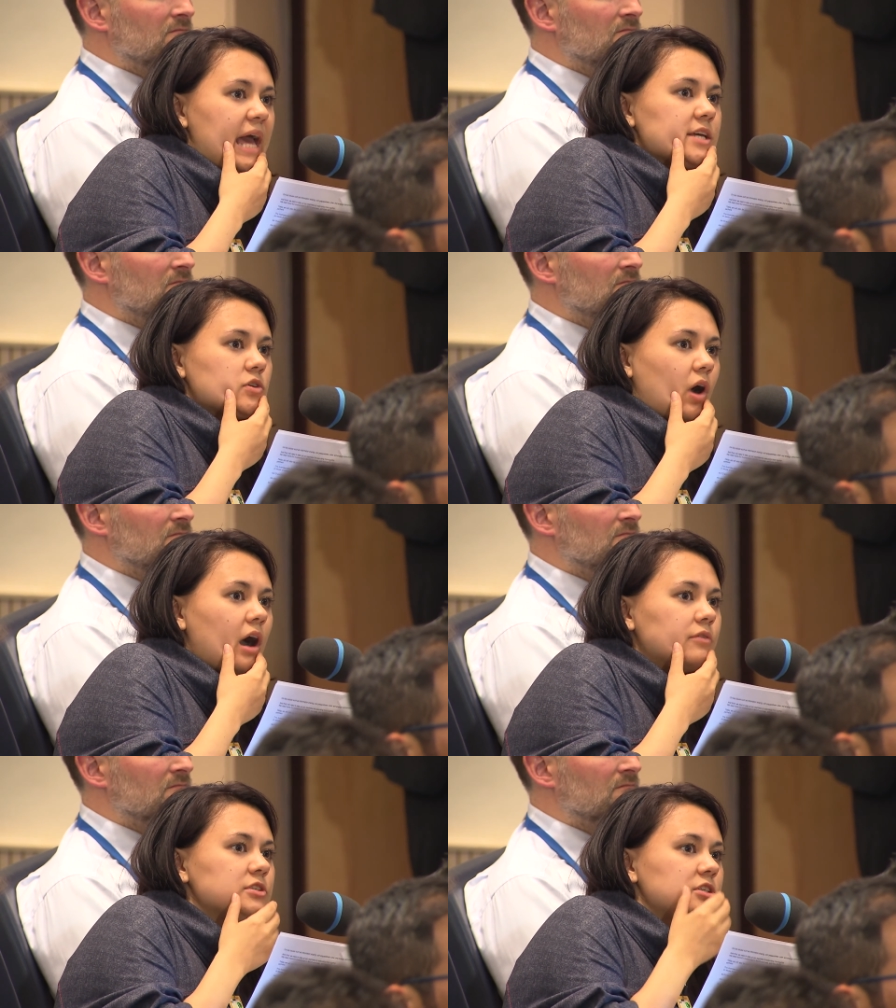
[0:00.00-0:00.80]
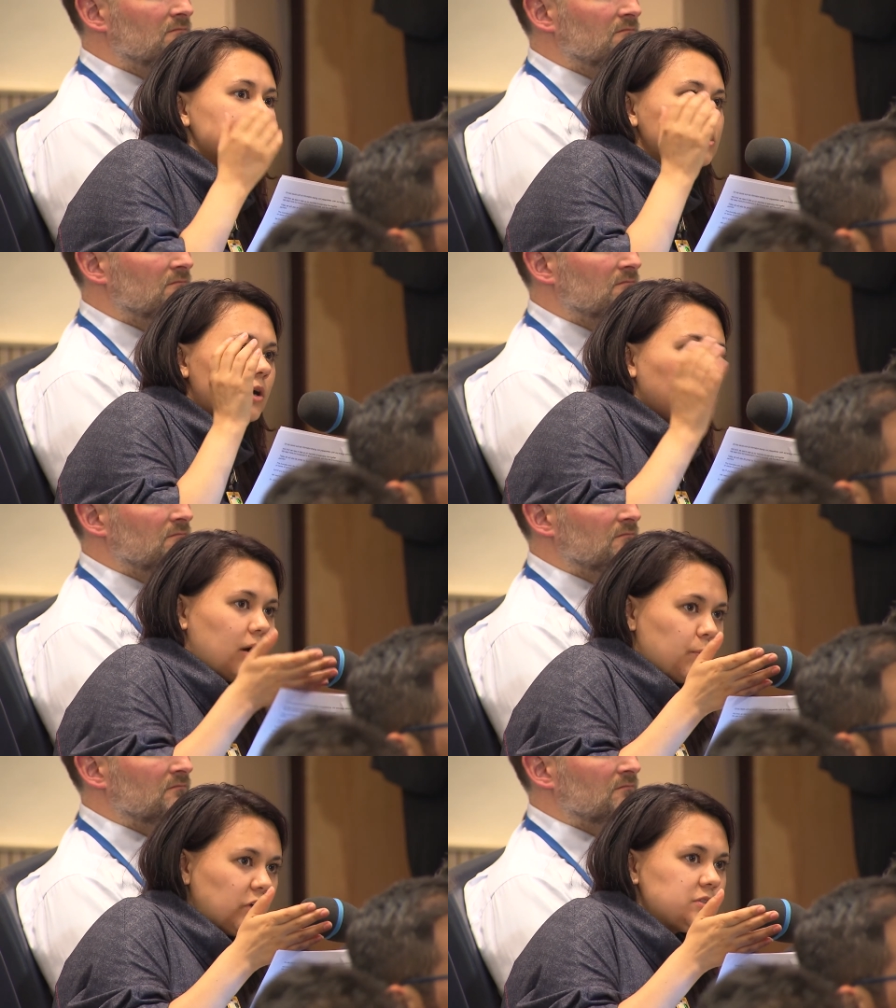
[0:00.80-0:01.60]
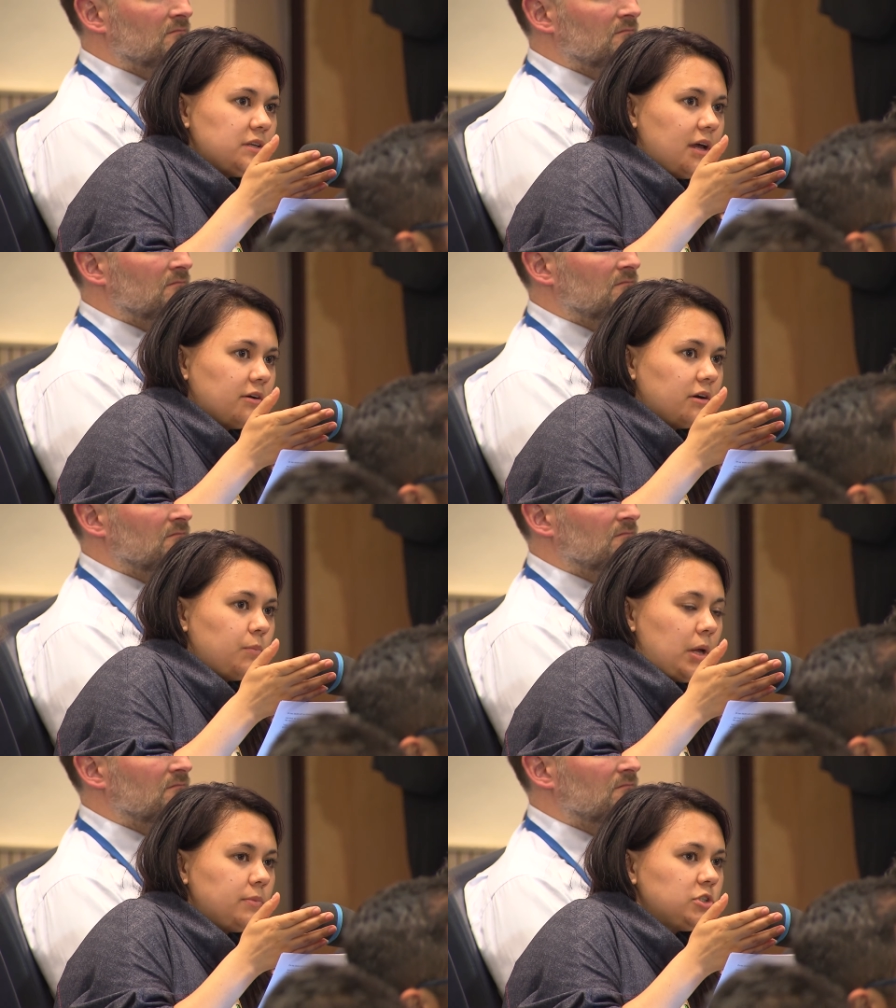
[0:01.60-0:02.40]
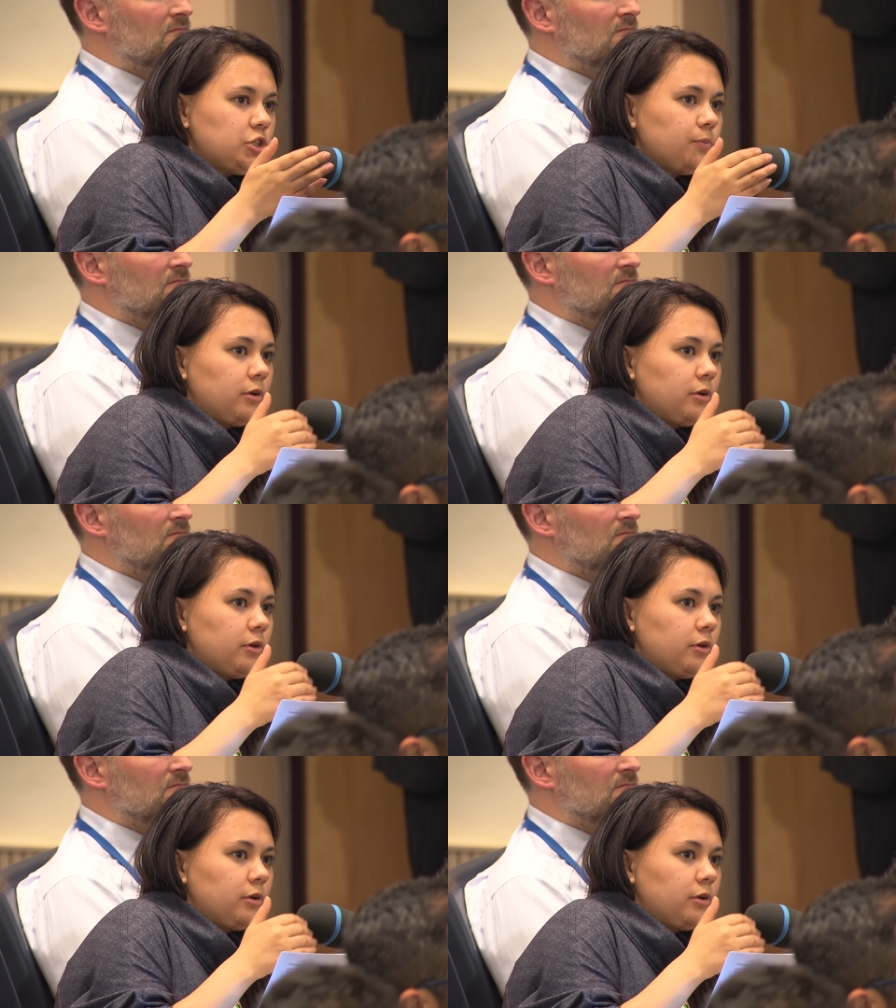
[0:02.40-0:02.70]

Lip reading: So after Montenegro membership,